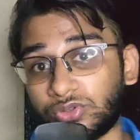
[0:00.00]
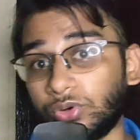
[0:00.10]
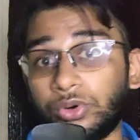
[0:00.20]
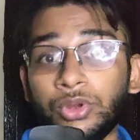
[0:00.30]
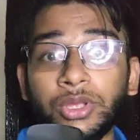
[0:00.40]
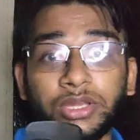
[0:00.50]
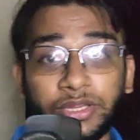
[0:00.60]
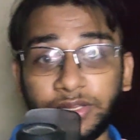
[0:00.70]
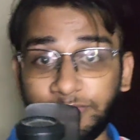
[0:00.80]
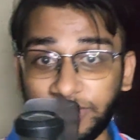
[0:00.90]
So
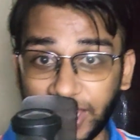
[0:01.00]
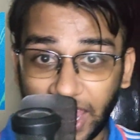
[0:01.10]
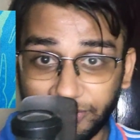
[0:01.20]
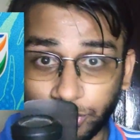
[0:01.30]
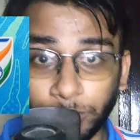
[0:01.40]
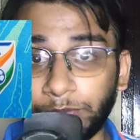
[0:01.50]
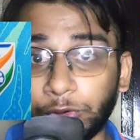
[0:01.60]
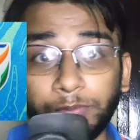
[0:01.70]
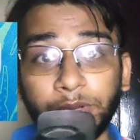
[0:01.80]
they have to improve,